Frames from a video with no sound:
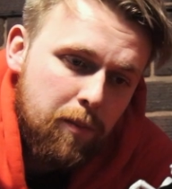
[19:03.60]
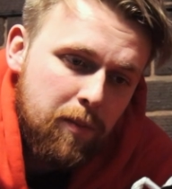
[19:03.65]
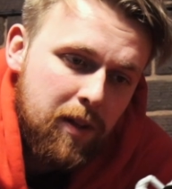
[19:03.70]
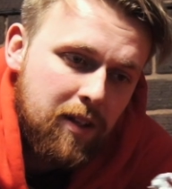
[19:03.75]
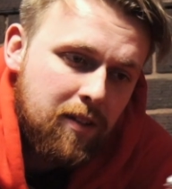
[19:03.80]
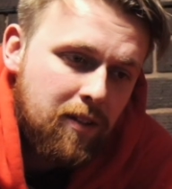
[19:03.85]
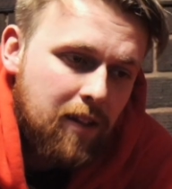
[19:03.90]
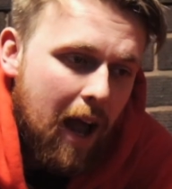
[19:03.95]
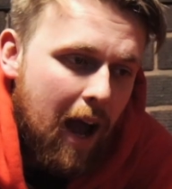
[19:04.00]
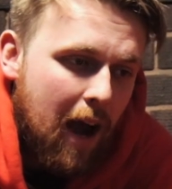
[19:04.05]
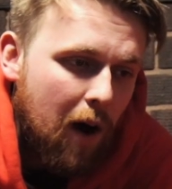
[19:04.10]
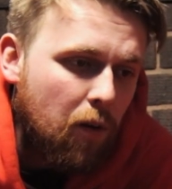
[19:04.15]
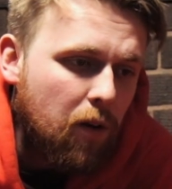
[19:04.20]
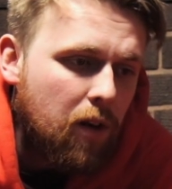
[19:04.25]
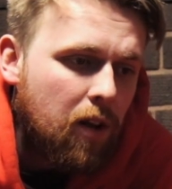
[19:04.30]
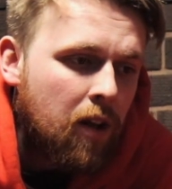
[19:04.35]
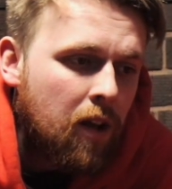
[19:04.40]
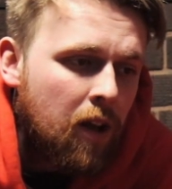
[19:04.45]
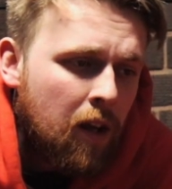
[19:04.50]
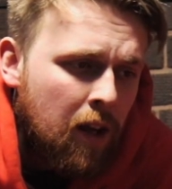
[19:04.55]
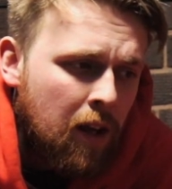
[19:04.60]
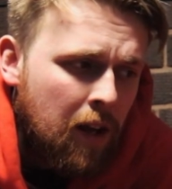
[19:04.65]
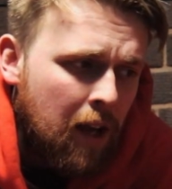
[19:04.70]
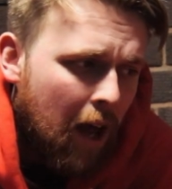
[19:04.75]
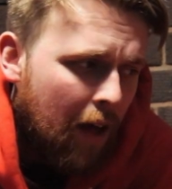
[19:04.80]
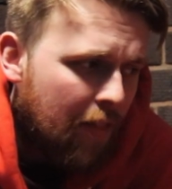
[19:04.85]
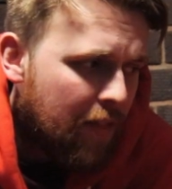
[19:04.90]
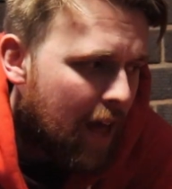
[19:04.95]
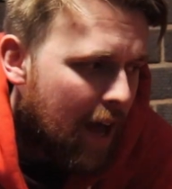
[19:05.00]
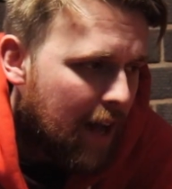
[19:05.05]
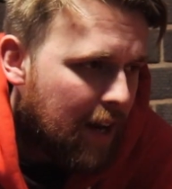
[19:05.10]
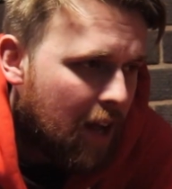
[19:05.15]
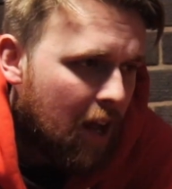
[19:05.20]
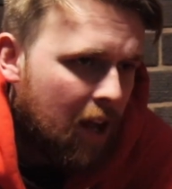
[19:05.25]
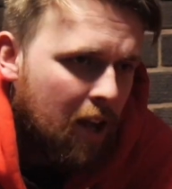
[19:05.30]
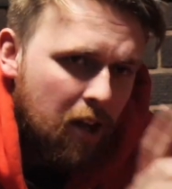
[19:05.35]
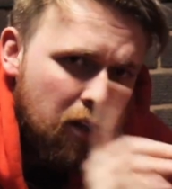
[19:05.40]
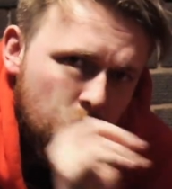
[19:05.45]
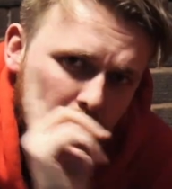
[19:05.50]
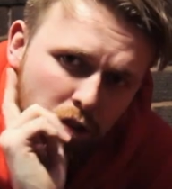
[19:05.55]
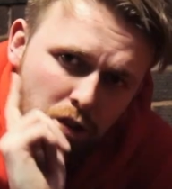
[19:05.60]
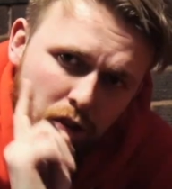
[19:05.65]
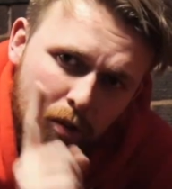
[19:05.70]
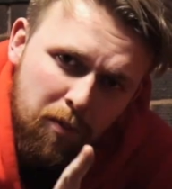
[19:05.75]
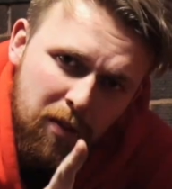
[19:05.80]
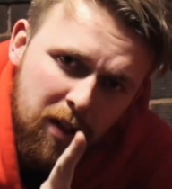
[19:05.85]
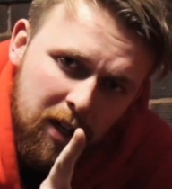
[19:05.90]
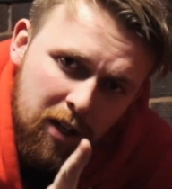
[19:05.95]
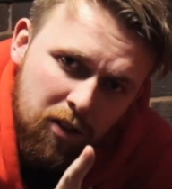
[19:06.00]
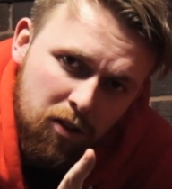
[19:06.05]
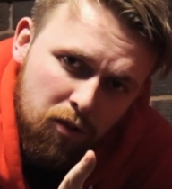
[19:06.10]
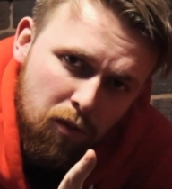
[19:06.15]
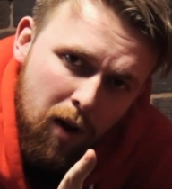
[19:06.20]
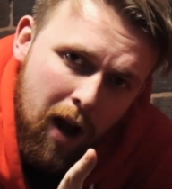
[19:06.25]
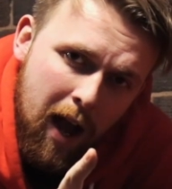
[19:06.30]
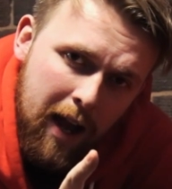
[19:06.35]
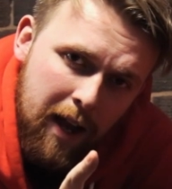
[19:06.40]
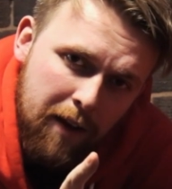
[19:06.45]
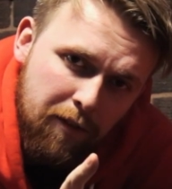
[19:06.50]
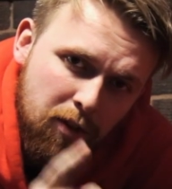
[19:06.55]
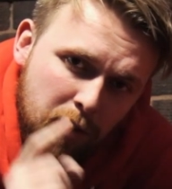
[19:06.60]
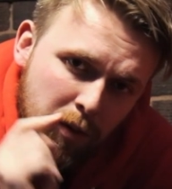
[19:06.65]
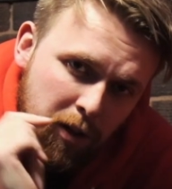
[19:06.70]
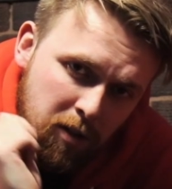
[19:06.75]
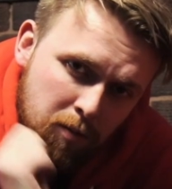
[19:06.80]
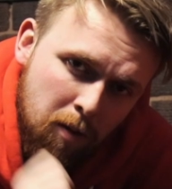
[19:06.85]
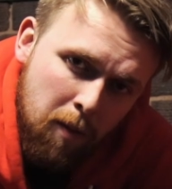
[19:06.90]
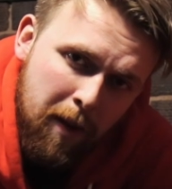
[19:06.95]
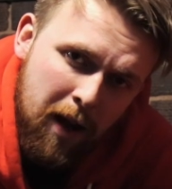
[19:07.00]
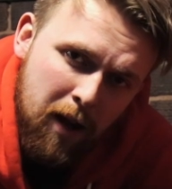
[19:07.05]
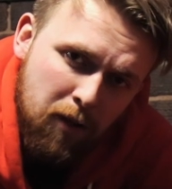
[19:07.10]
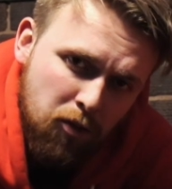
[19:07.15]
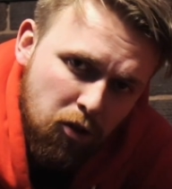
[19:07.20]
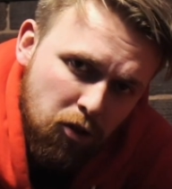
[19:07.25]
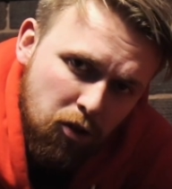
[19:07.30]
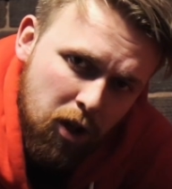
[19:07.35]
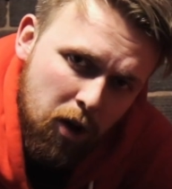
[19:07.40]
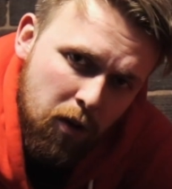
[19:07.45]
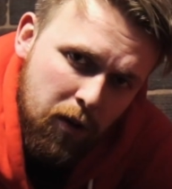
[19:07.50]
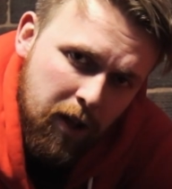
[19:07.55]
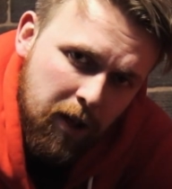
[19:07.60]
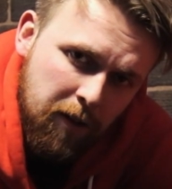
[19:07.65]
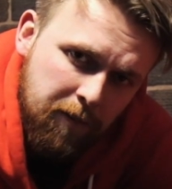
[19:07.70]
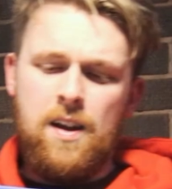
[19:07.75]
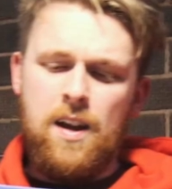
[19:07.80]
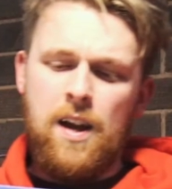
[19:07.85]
this down, and then something has arrived, which I'm about to show you.